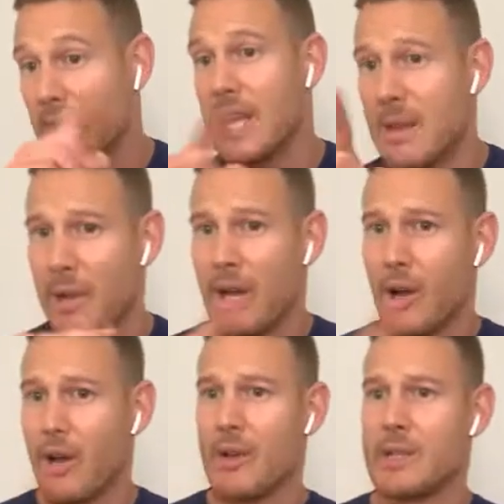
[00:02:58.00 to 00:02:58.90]
keeping a
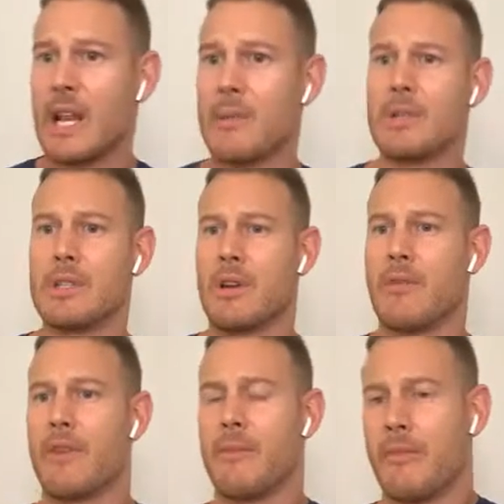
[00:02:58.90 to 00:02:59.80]
lot of those elements
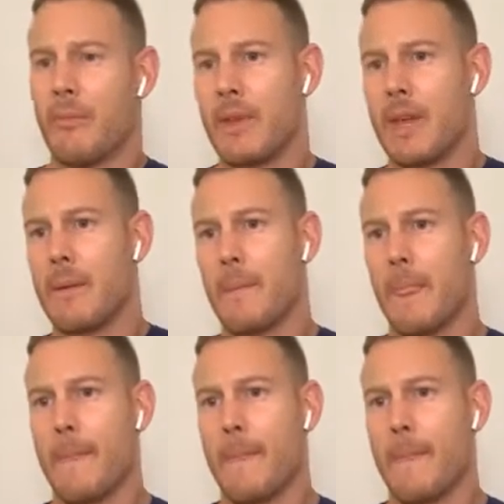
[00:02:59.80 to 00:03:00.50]
of him from the game.